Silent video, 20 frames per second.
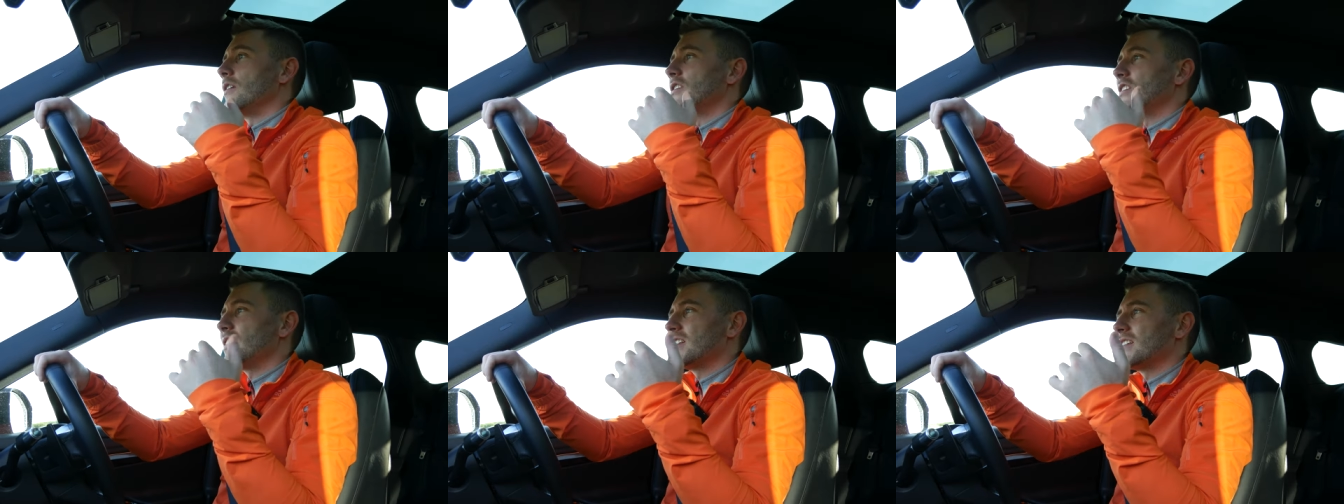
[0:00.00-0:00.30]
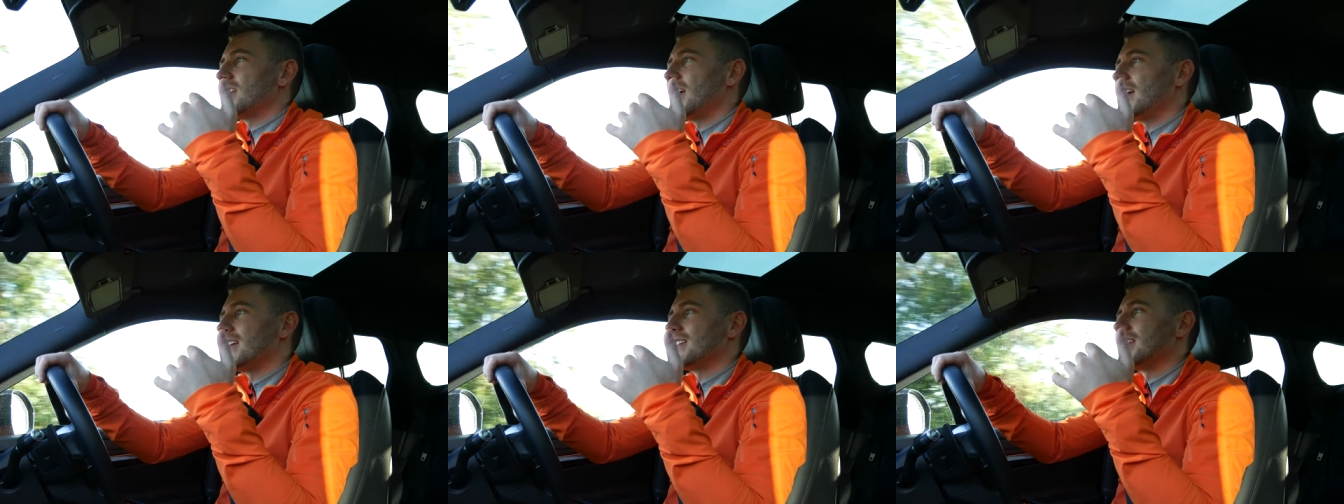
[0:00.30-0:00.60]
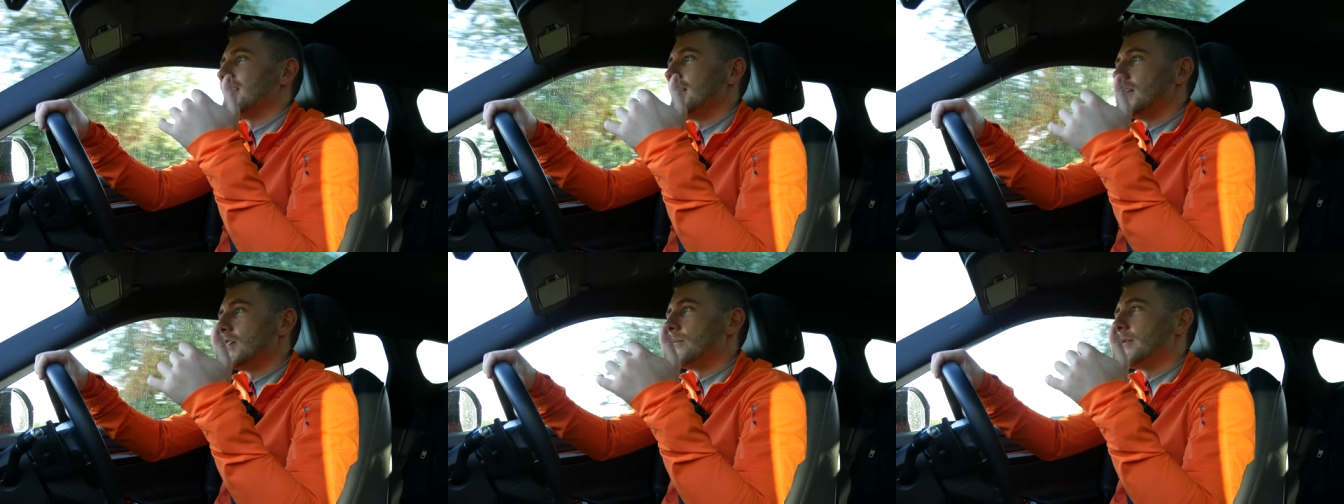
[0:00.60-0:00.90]
it just
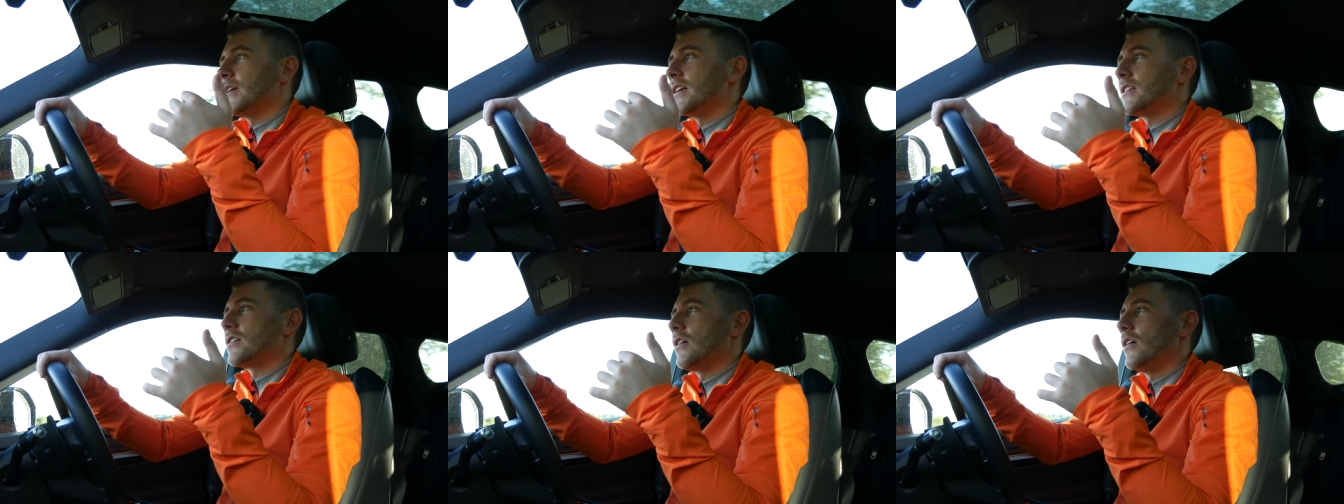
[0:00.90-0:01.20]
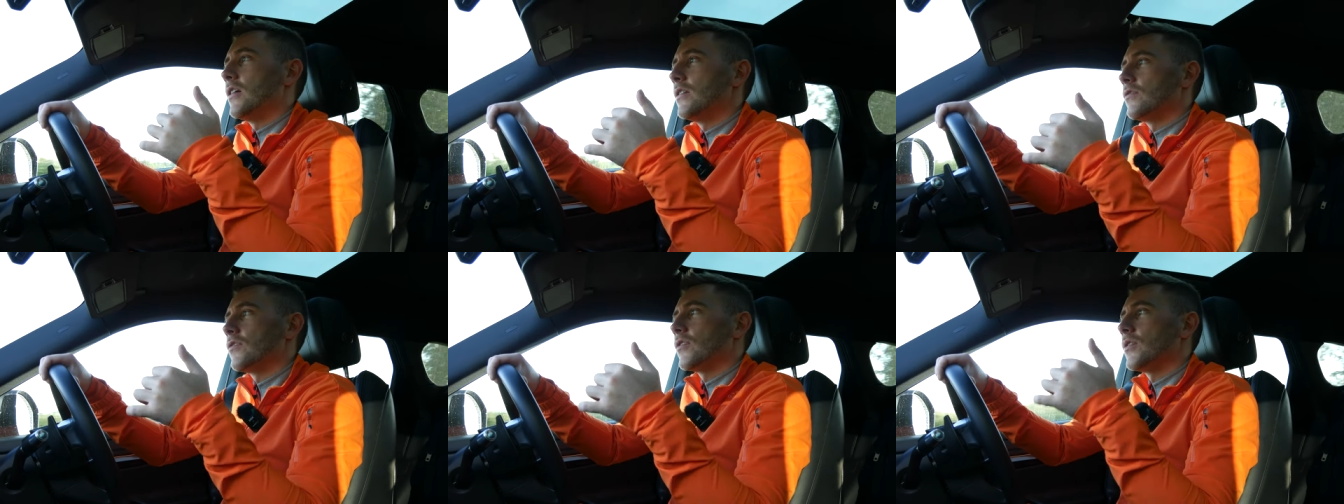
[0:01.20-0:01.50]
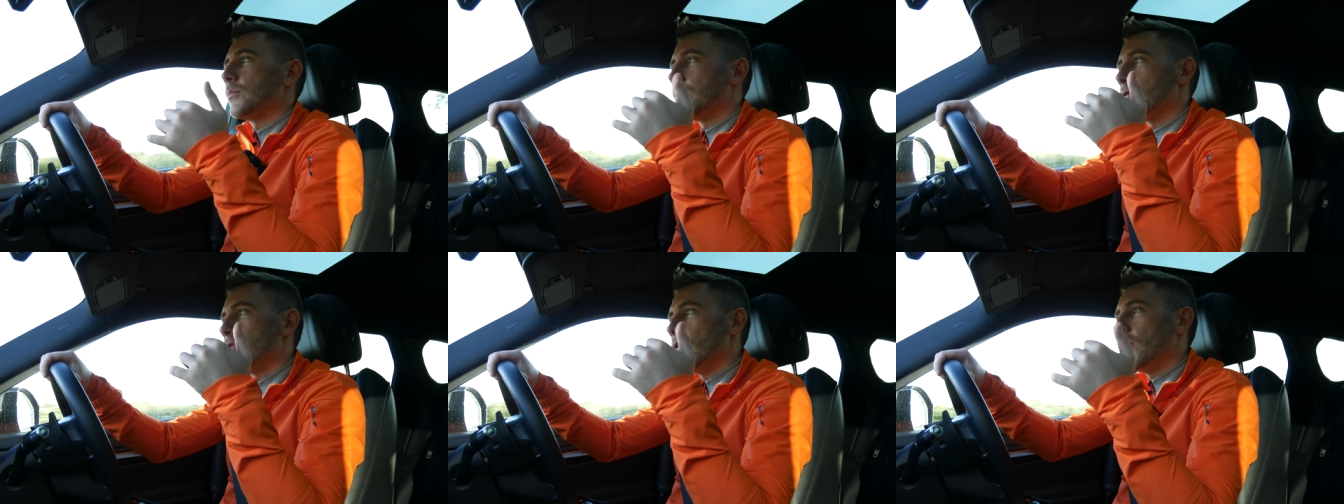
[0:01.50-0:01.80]
takes a little bit of time for
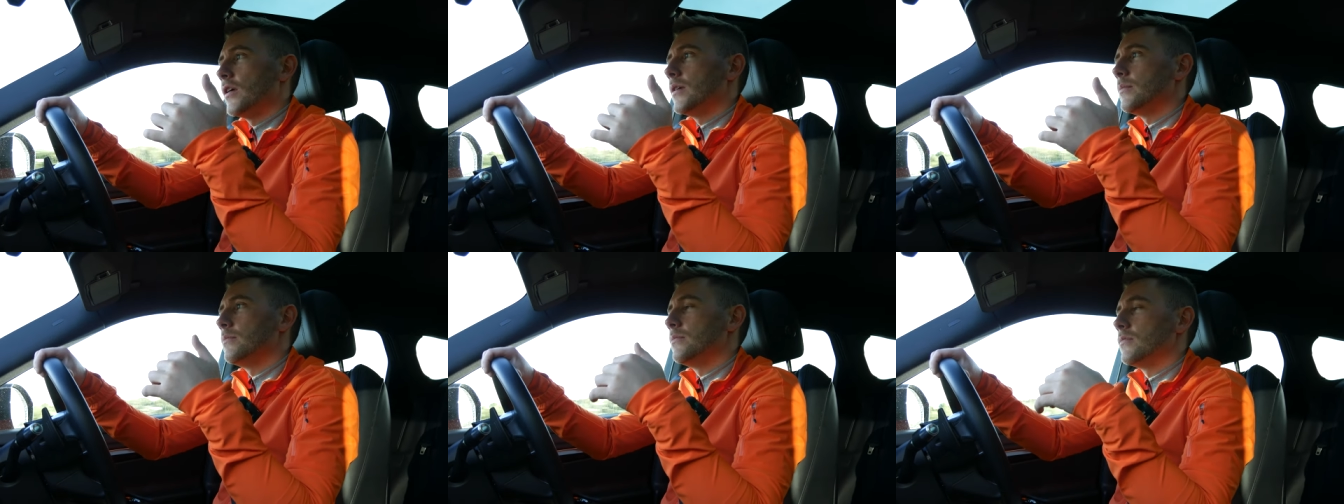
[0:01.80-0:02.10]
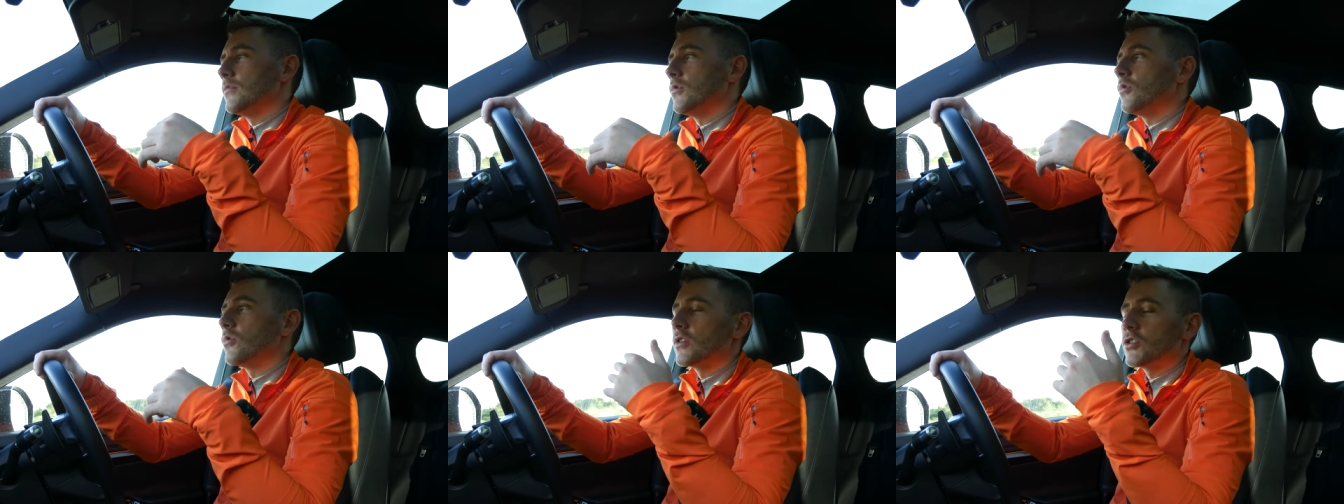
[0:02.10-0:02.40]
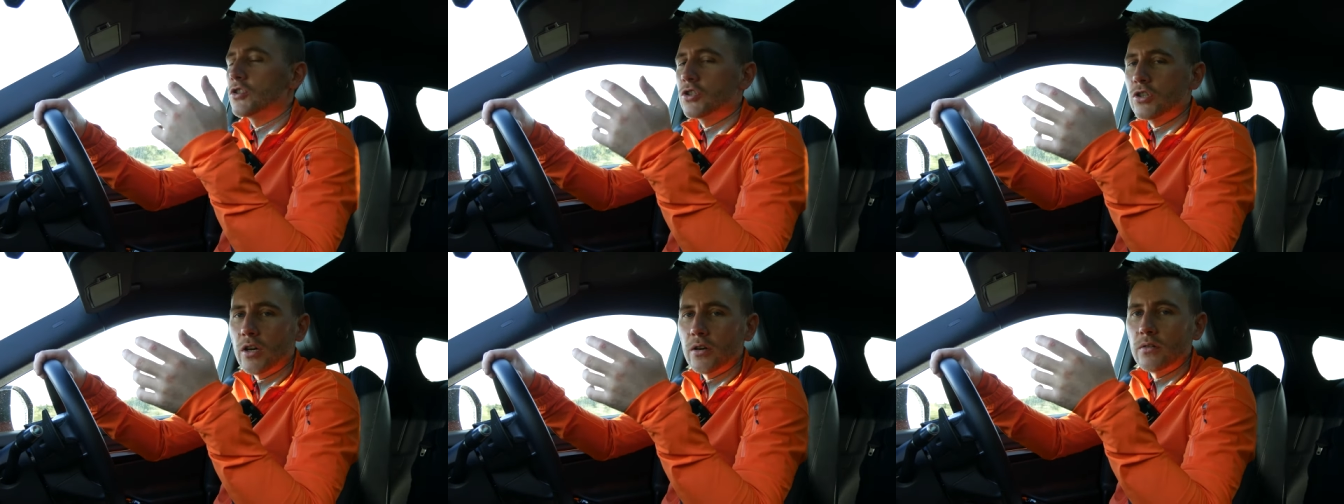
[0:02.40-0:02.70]
the prime or
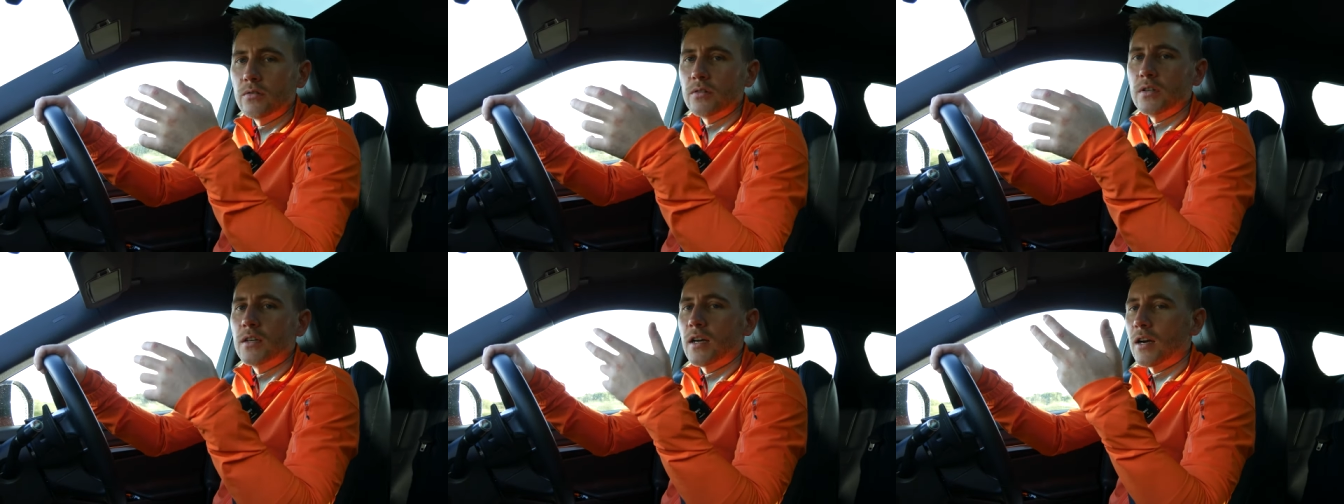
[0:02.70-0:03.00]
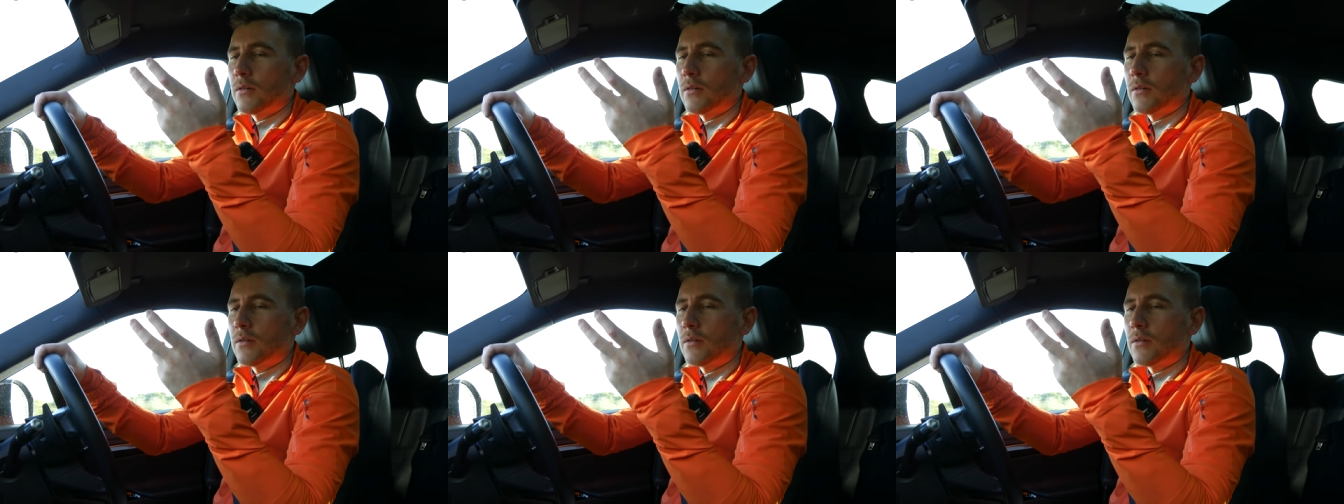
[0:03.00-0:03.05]
the choke,